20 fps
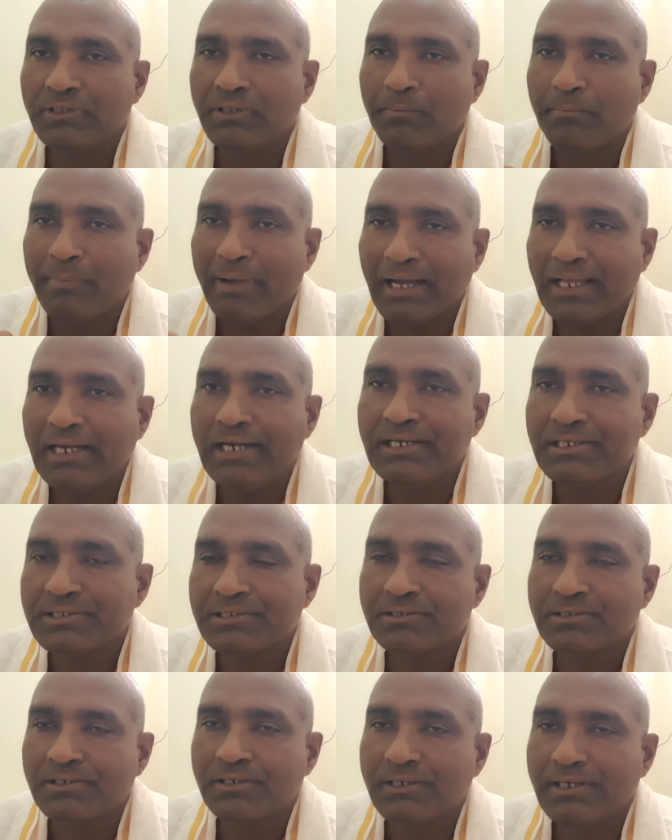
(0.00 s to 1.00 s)
the
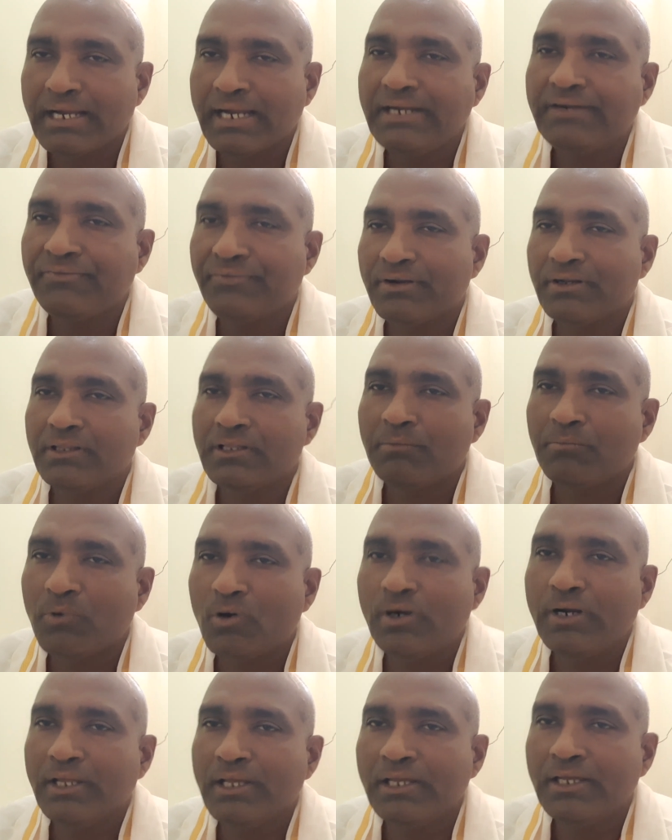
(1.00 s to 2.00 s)
balanced diet for the
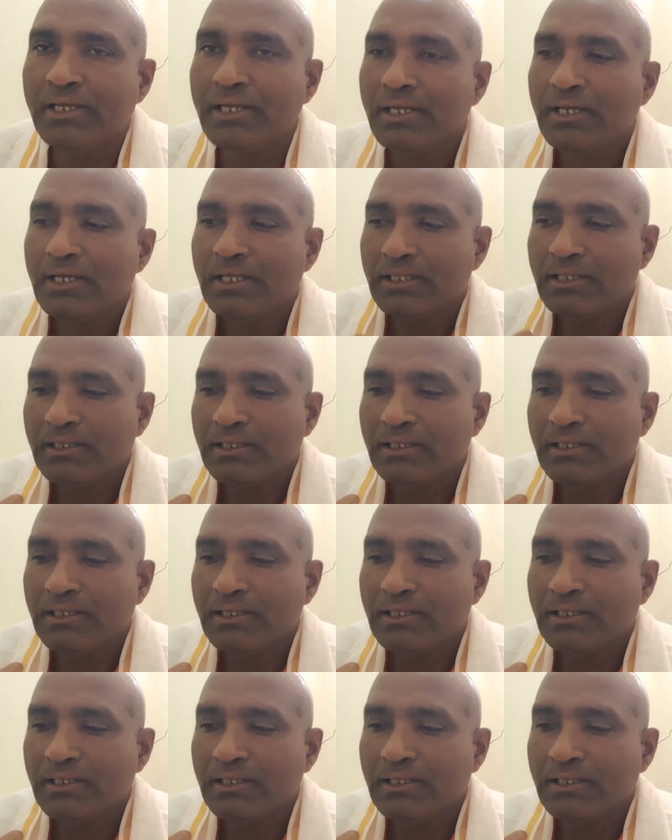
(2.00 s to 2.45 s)
body.